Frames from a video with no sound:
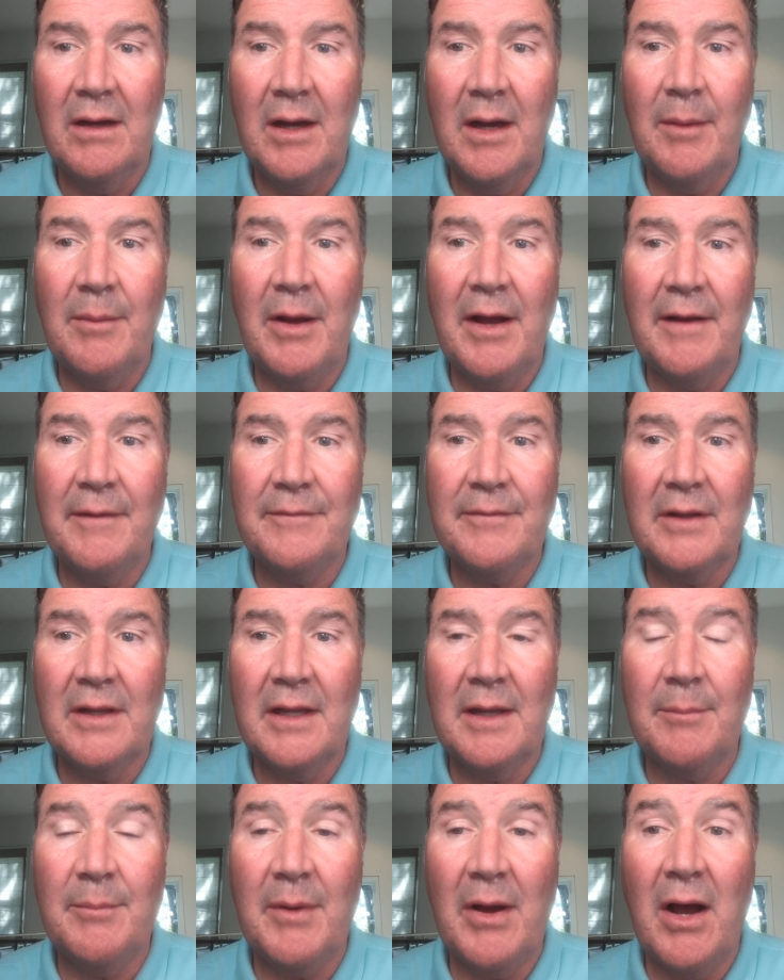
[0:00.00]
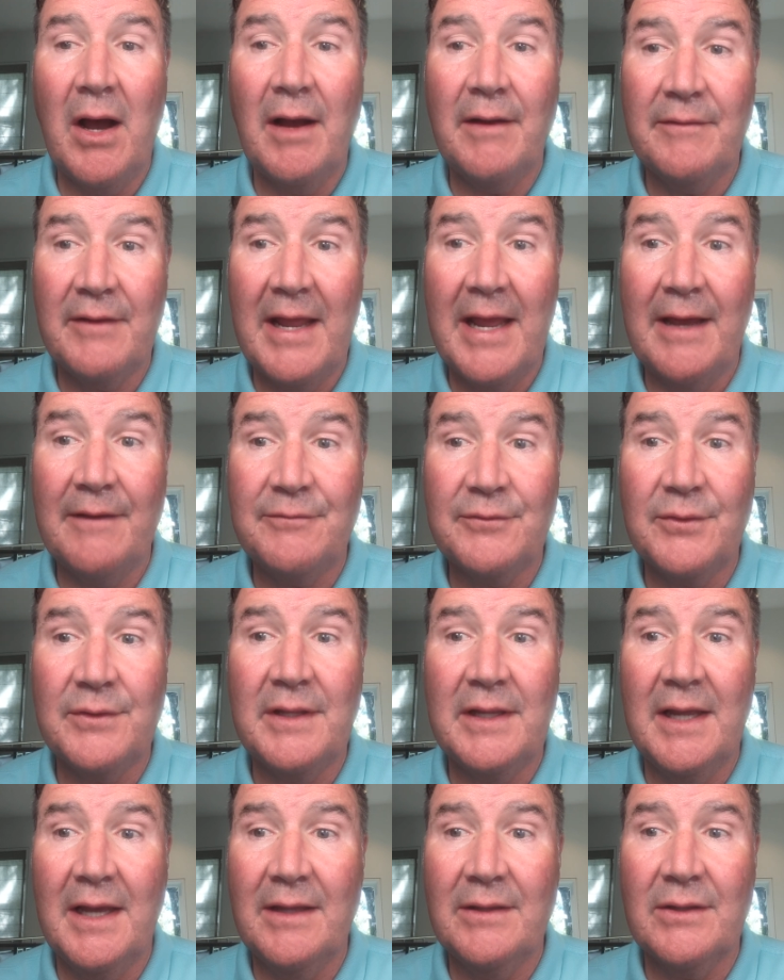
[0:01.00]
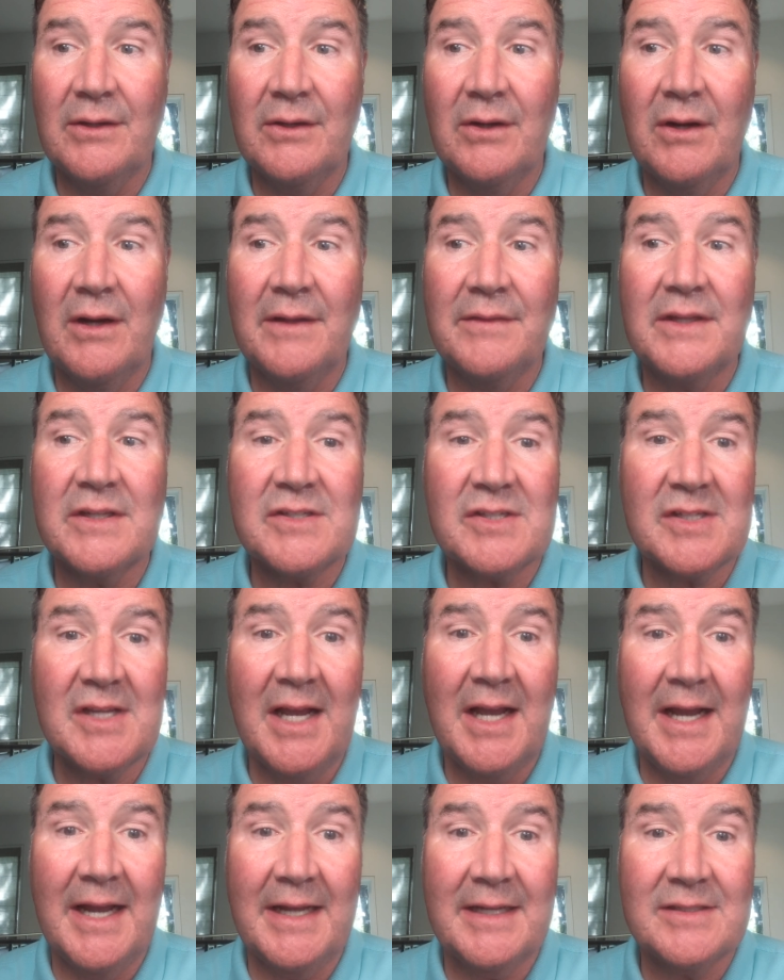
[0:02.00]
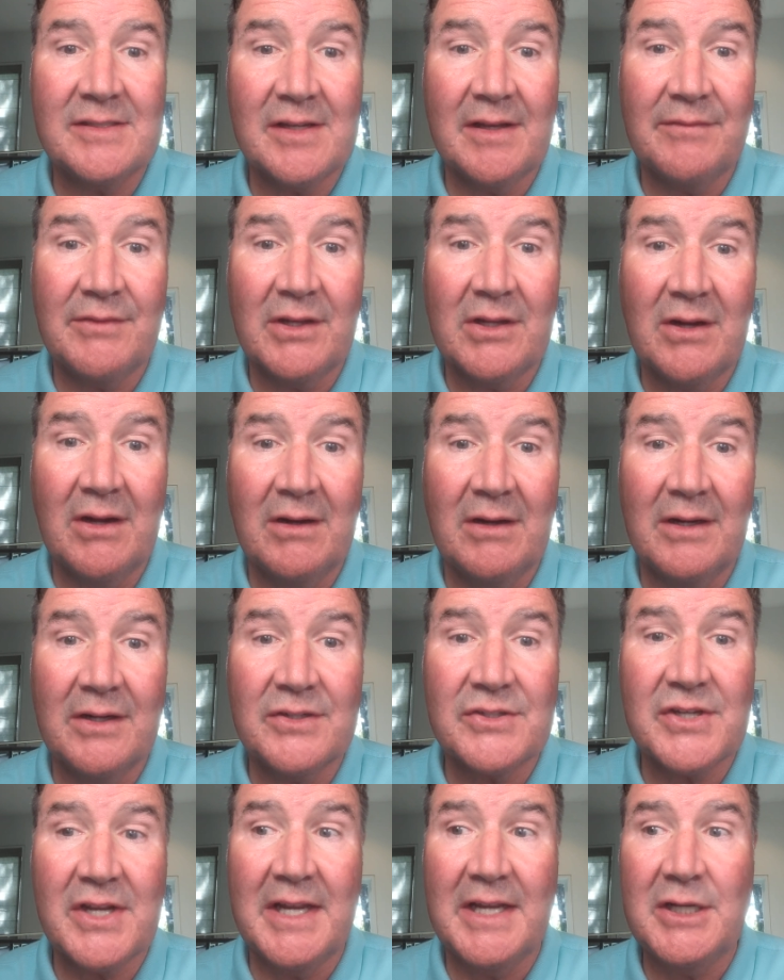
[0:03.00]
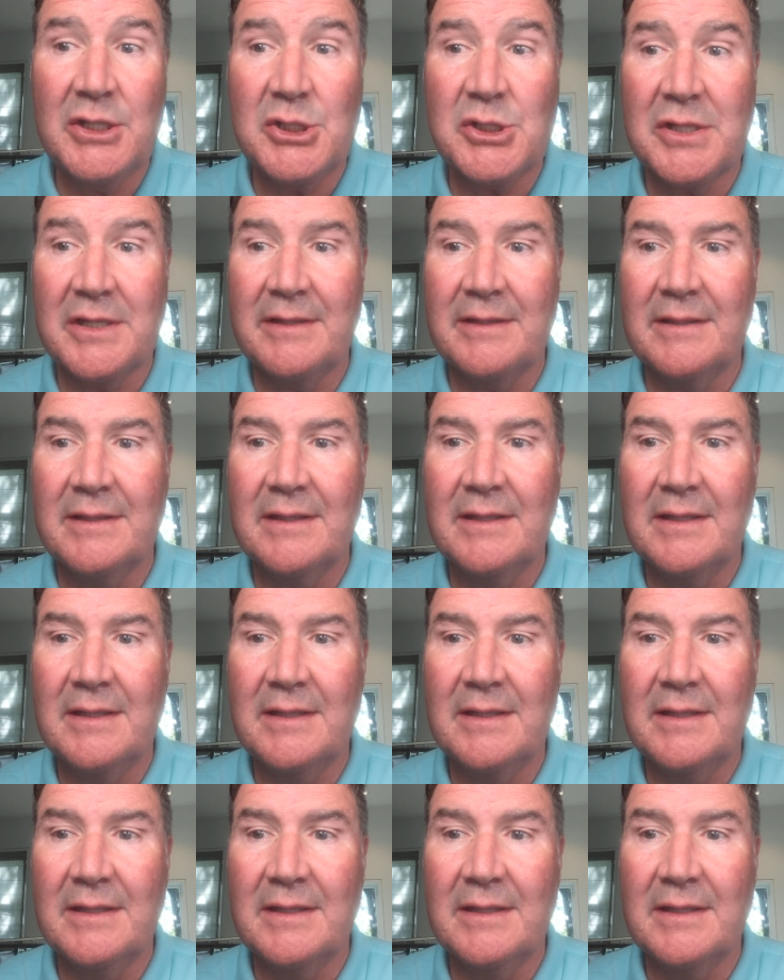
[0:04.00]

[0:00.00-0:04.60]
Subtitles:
after the other on the sides of the car's engine.